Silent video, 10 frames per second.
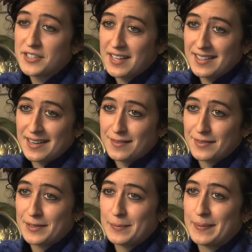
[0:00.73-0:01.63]
say
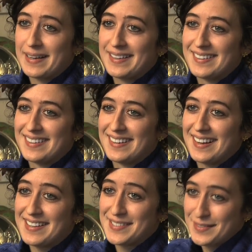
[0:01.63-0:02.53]
never, but
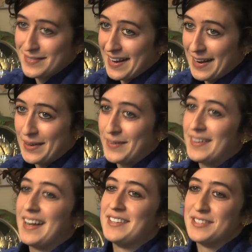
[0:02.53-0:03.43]
as of
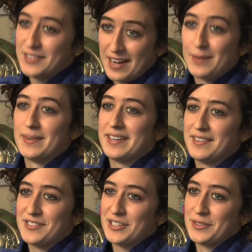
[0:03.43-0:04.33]
now, I do not want to
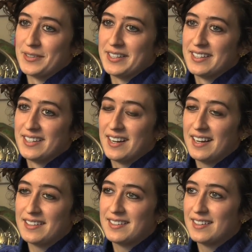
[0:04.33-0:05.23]
have children.
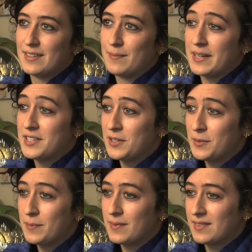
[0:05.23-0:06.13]
My
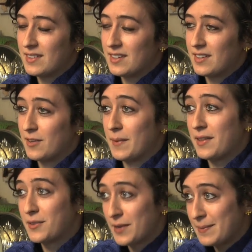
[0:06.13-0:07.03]

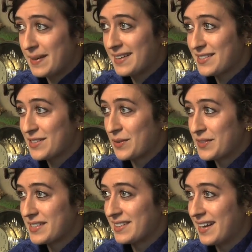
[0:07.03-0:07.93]
three biggest
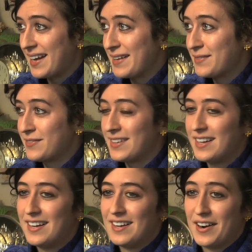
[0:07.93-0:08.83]
goals in life
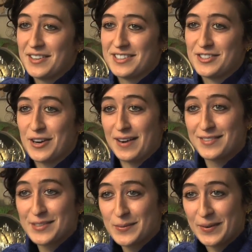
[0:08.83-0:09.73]
are to
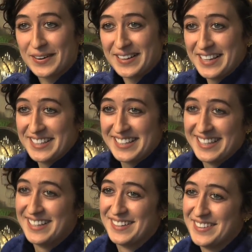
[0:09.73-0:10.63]
travel the world,
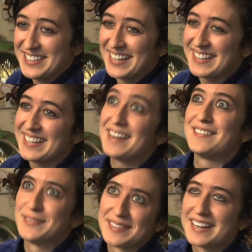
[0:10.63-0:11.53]
which I think
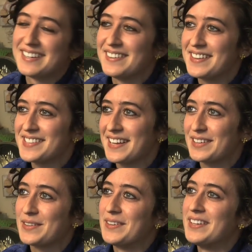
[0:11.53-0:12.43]
everyone kind of has
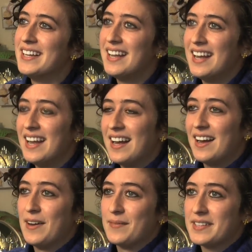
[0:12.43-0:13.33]
that goal.
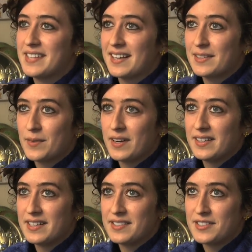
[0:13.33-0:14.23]
The second
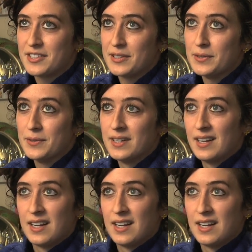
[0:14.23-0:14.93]
one is to